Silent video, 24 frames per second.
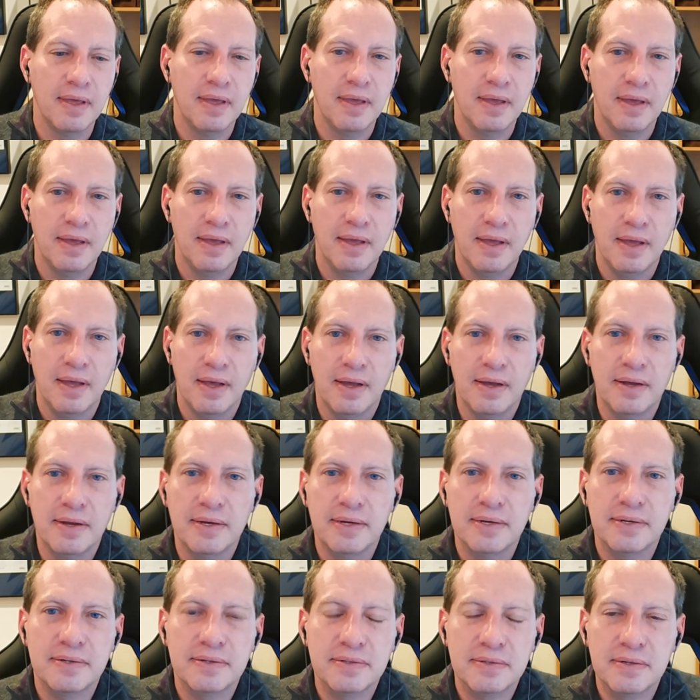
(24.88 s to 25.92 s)

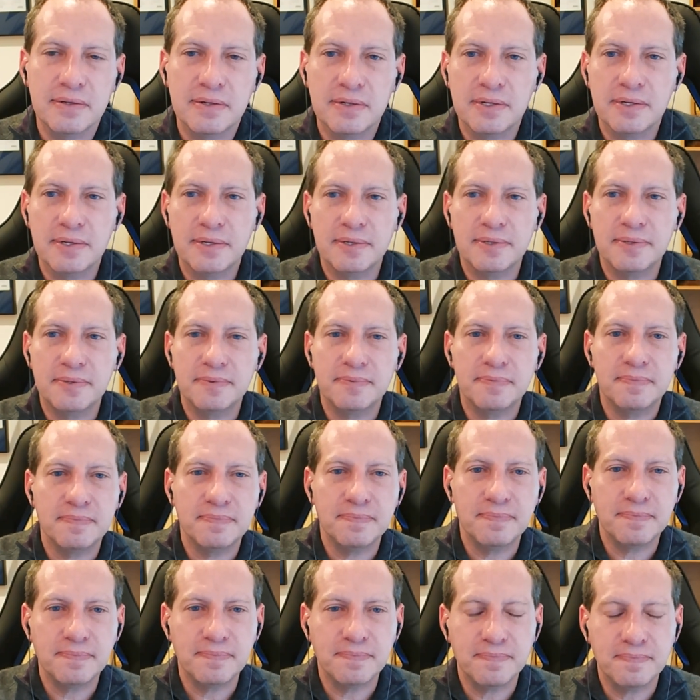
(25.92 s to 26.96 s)

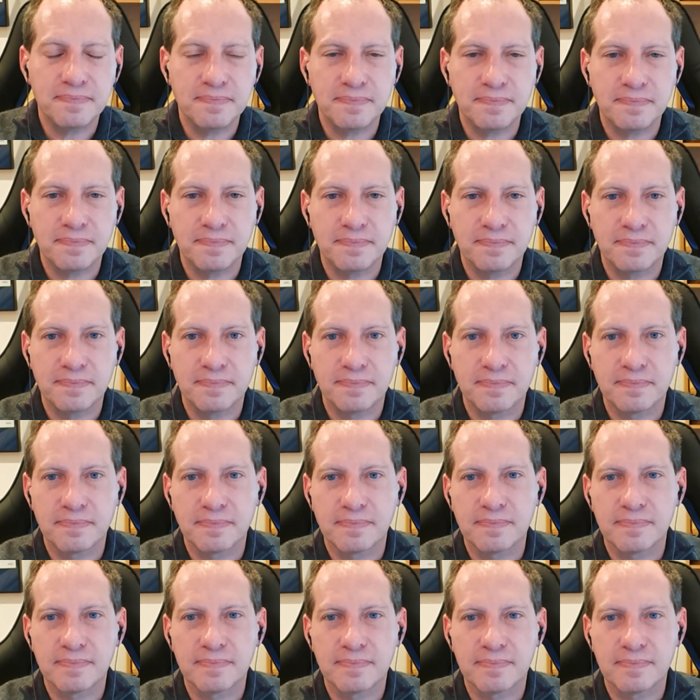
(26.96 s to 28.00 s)

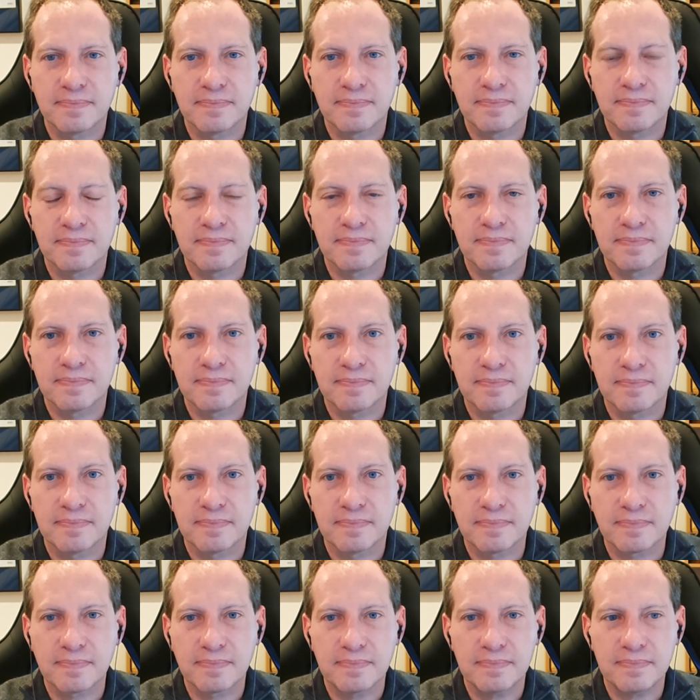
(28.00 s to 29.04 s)

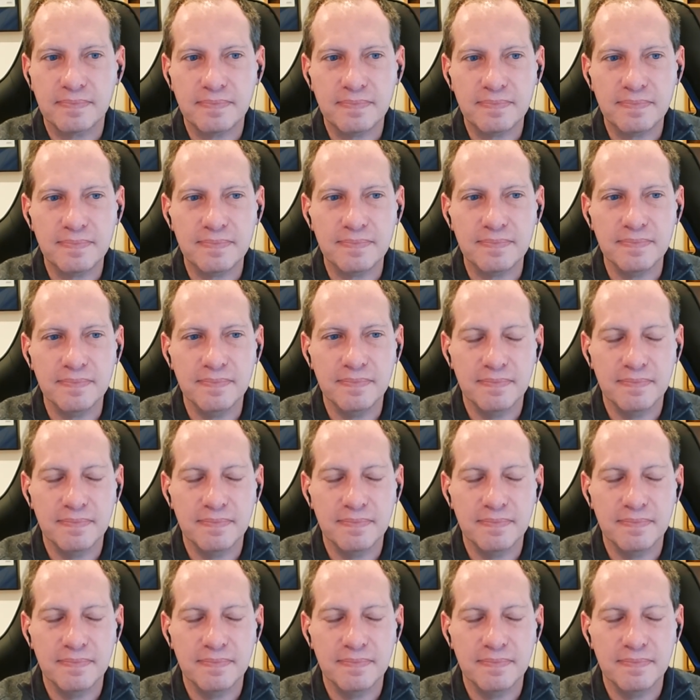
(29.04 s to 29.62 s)
(not speaking)